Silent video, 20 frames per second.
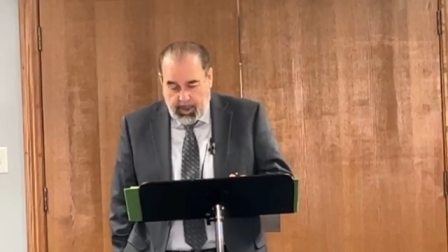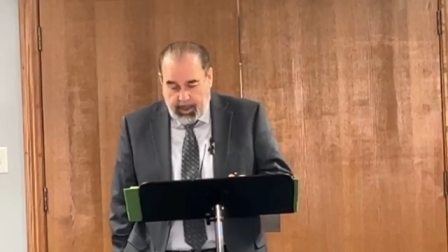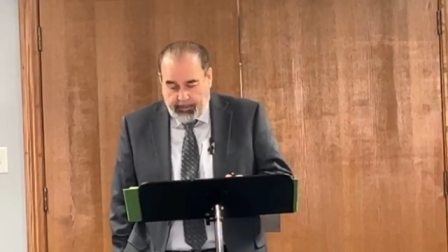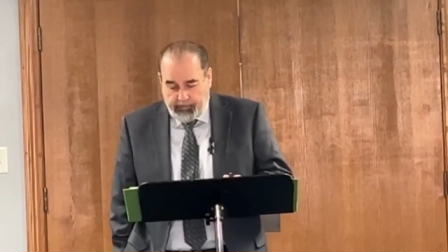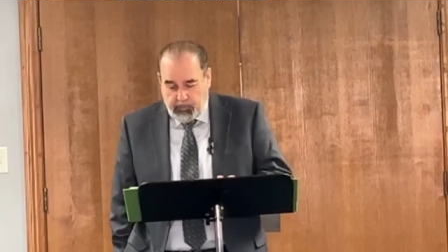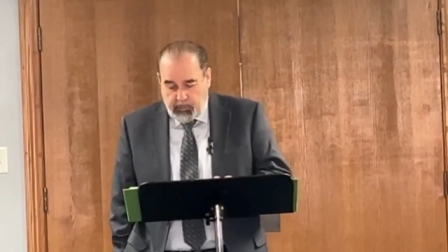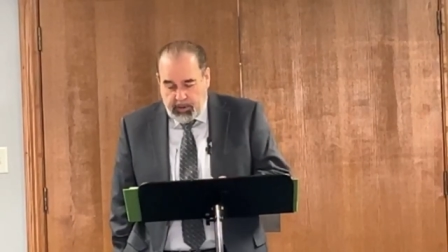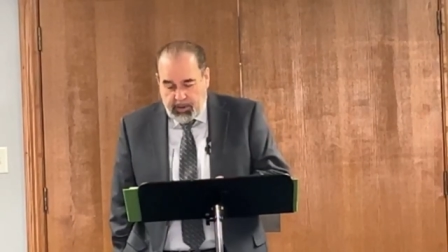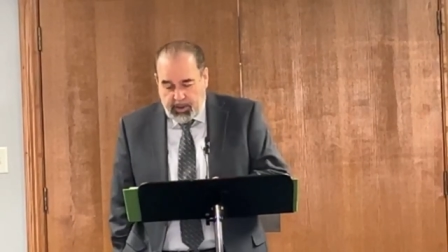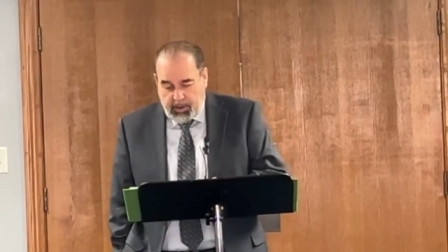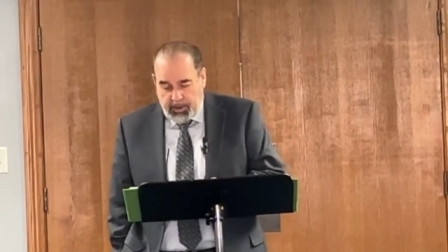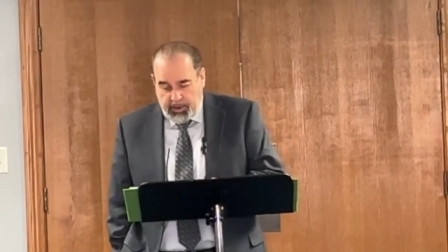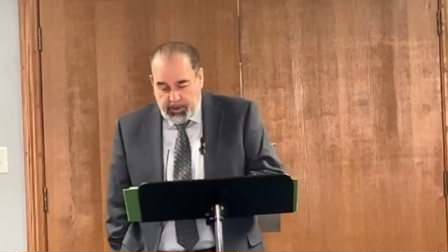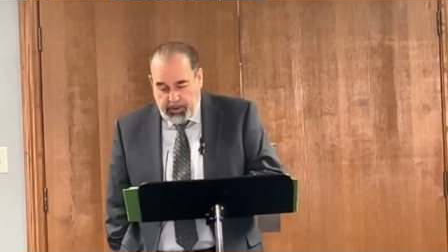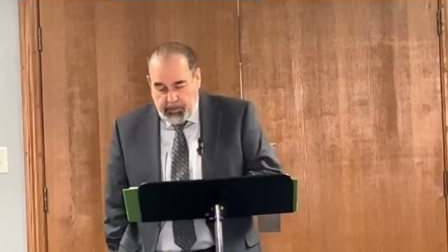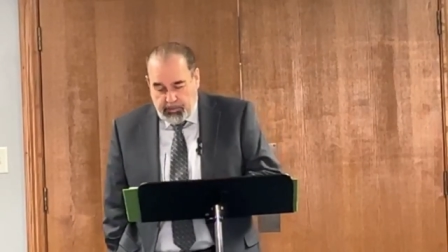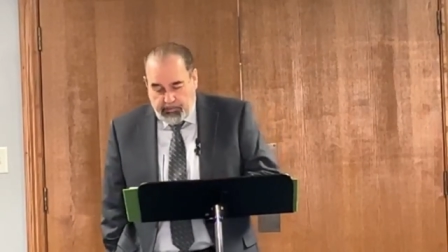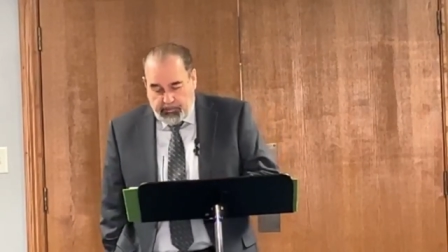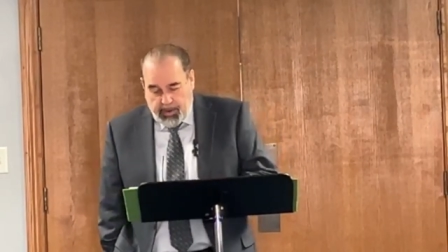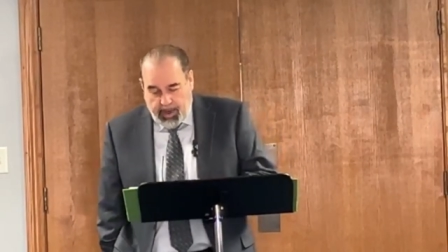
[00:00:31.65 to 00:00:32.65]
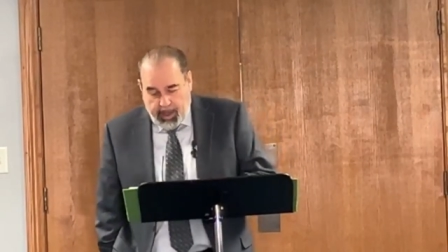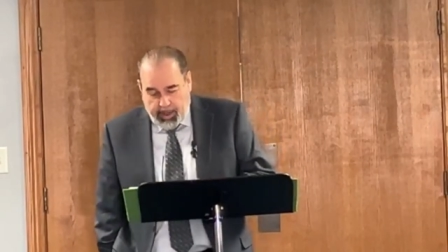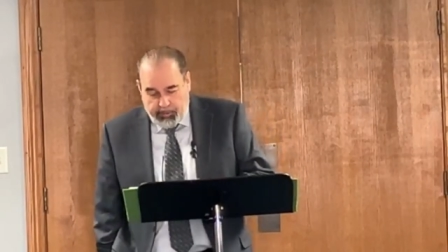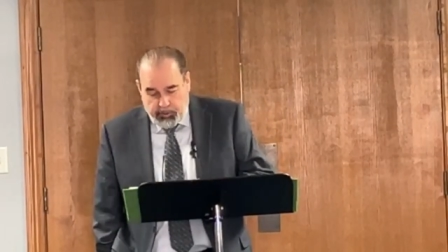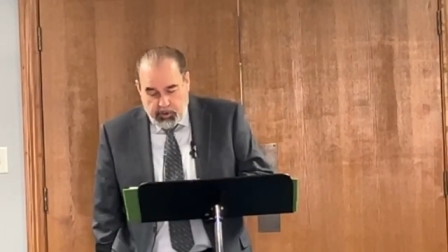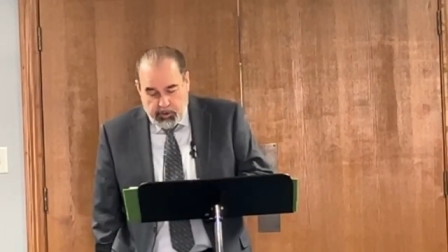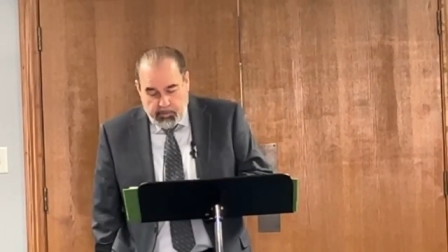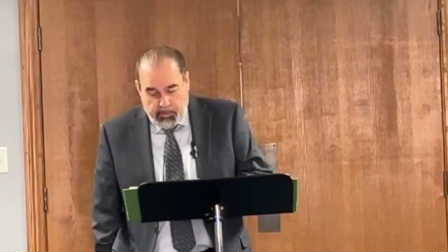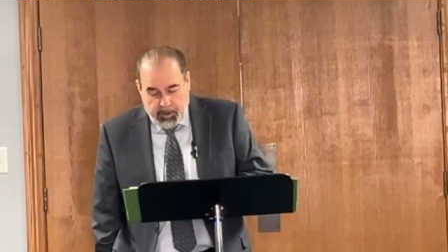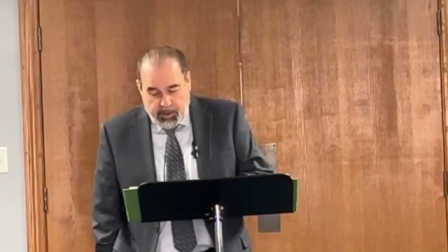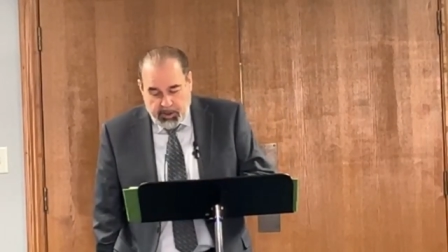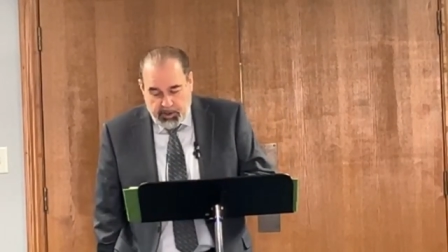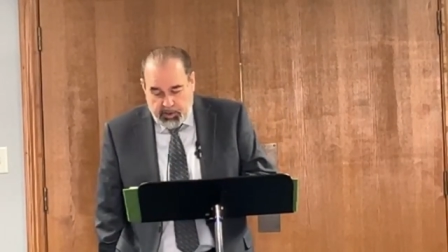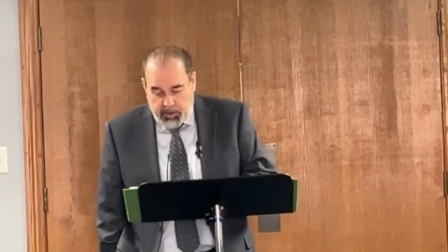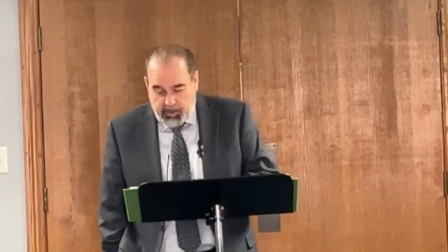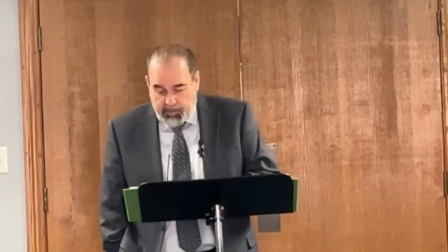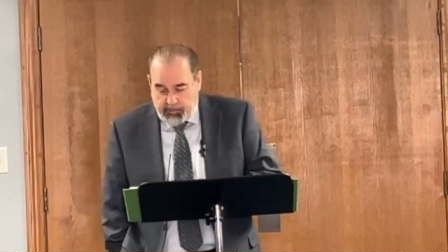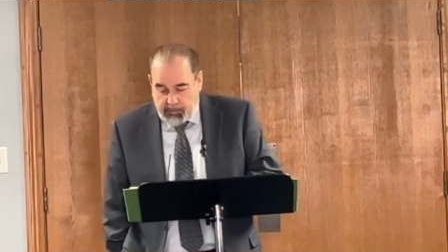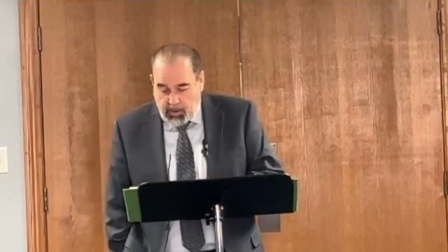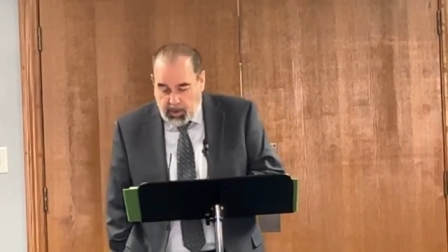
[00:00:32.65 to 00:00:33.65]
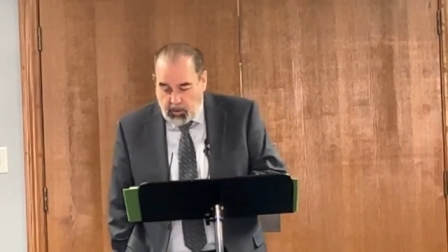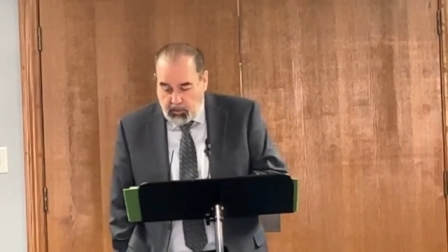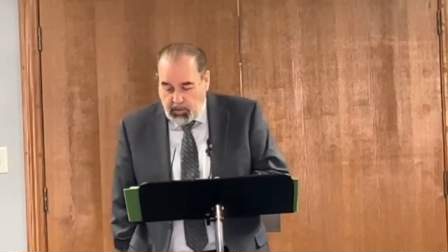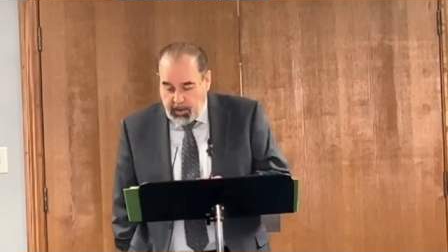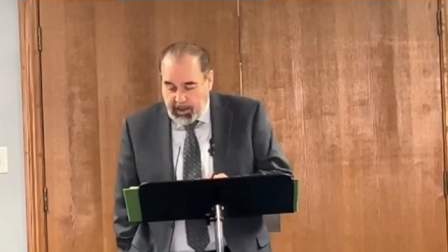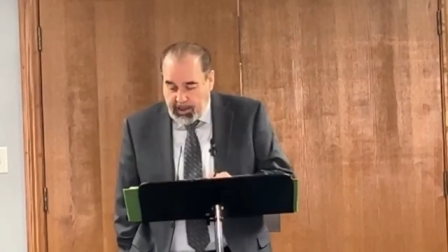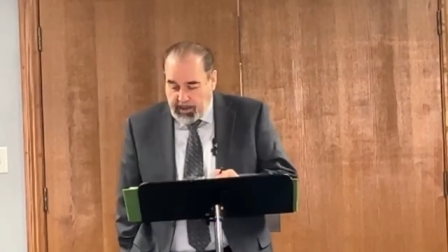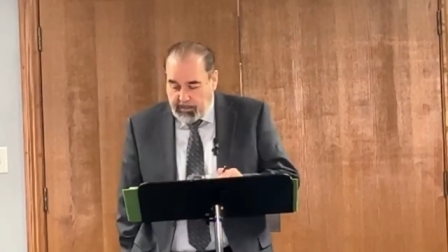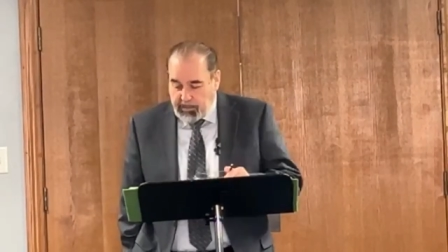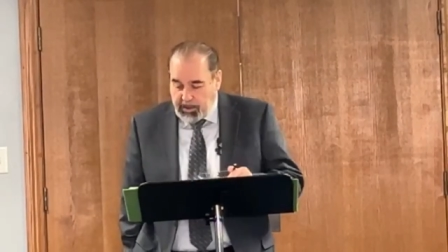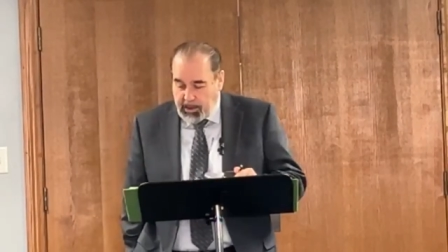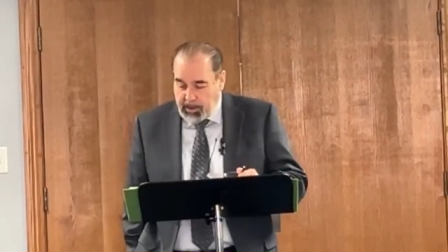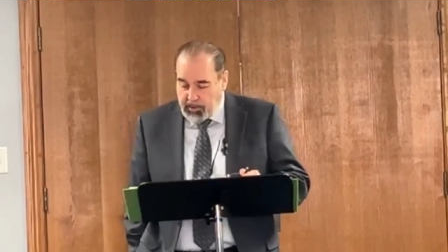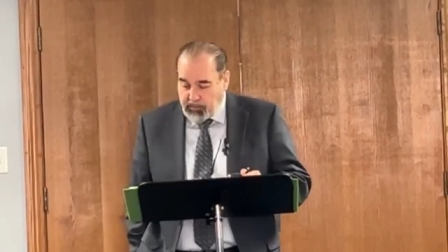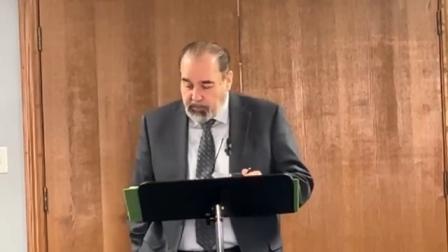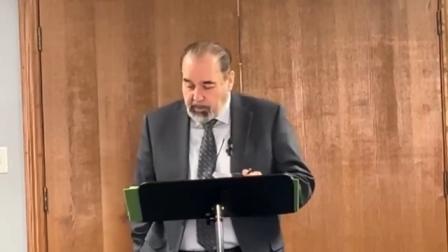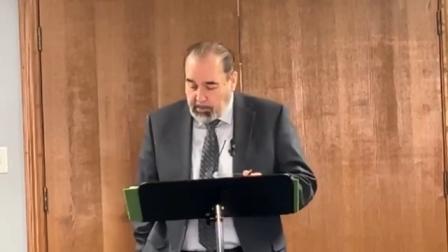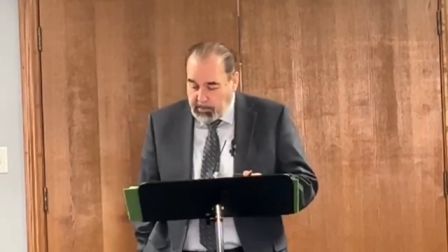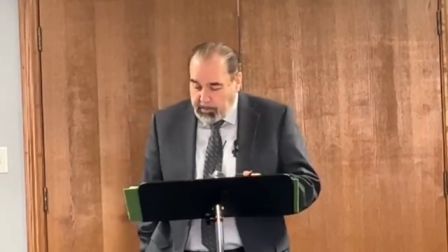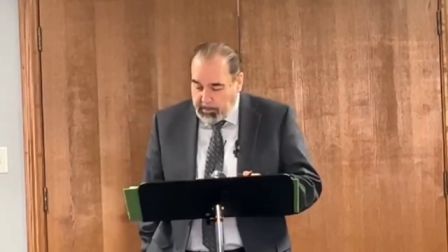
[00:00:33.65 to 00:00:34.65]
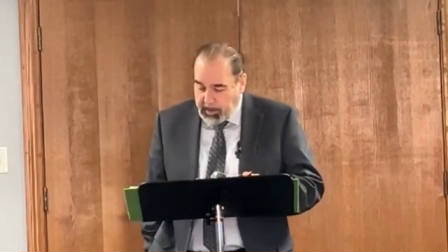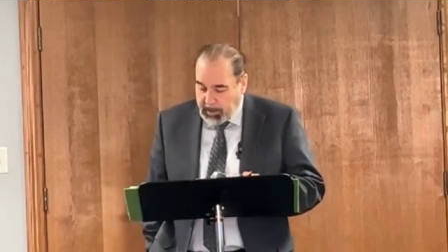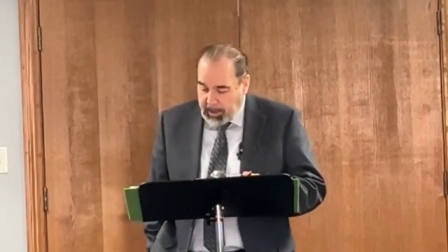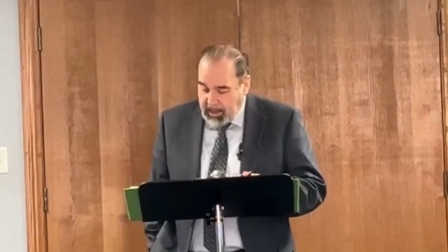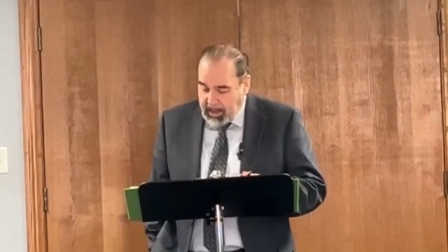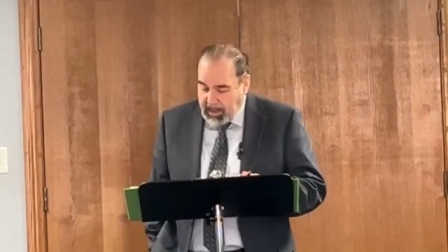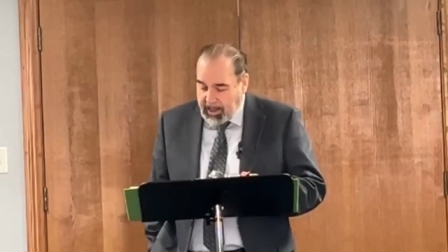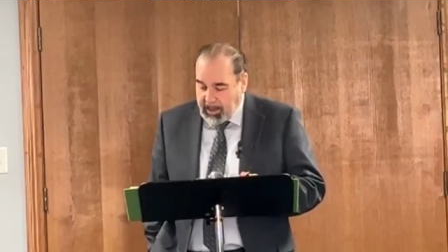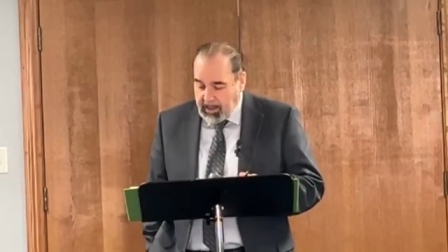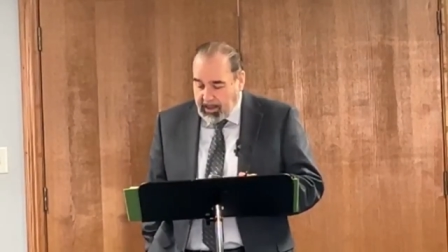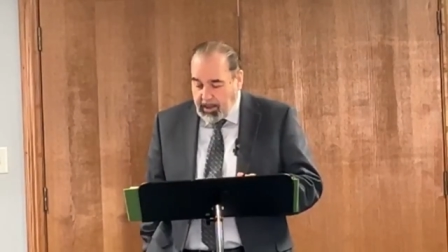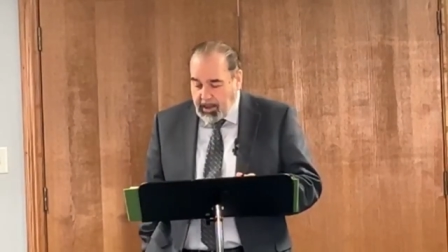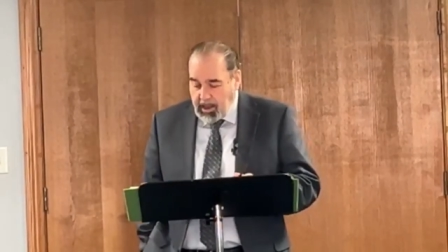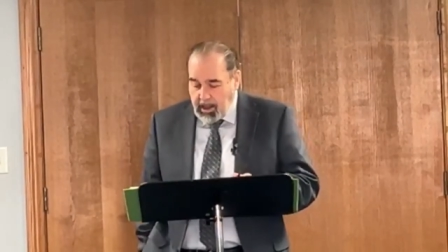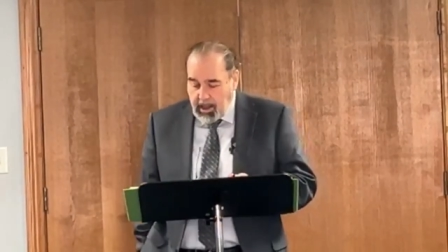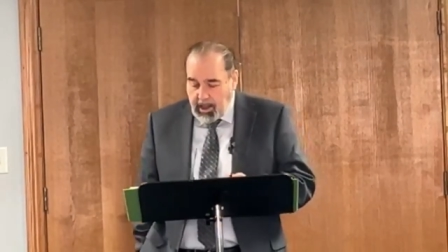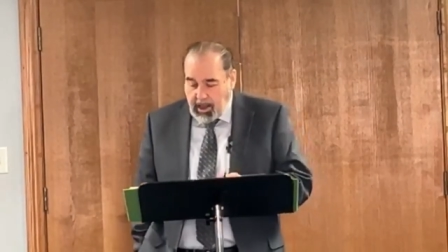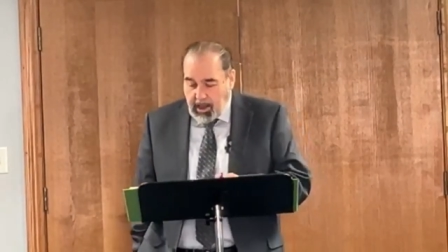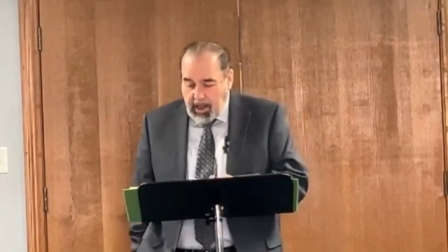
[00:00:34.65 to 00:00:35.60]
I've written unto you, fathers, because you have known him that is from the beginning.